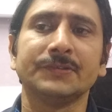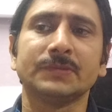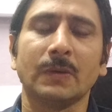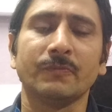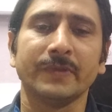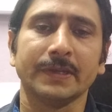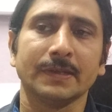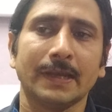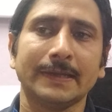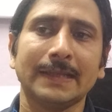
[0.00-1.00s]
in some way
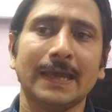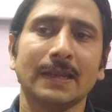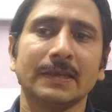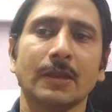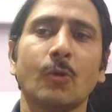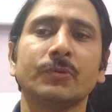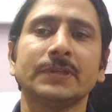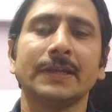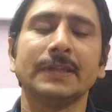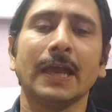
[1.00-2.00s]
entirely
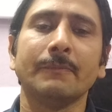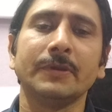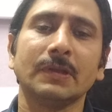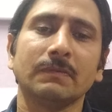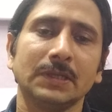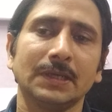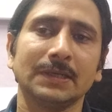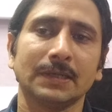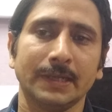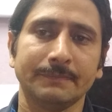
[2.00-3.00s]
outside the ambit of legal
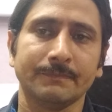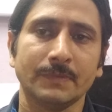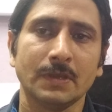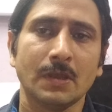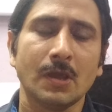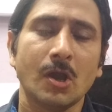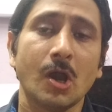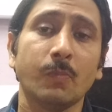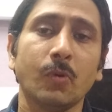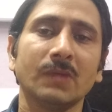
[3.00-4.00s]
claim
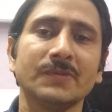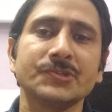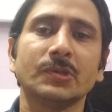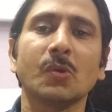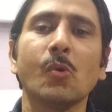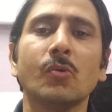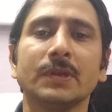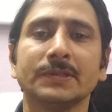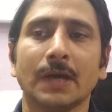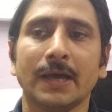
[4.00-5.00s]
upon which the court
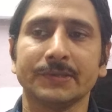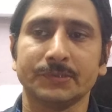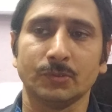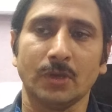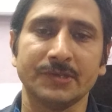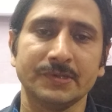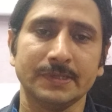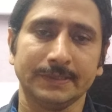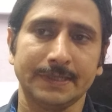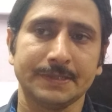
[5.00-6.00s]
is asked to
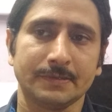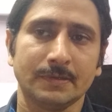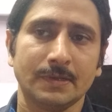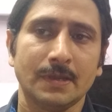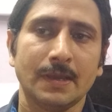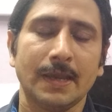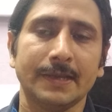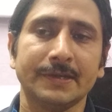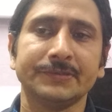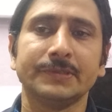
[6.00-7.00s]
adjudicate, and
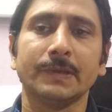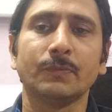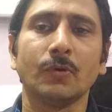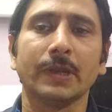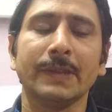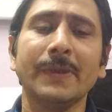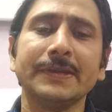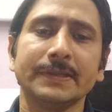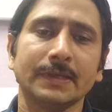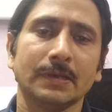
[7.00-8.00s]
it is therefore
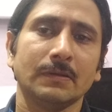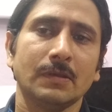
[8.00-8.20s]
immaterial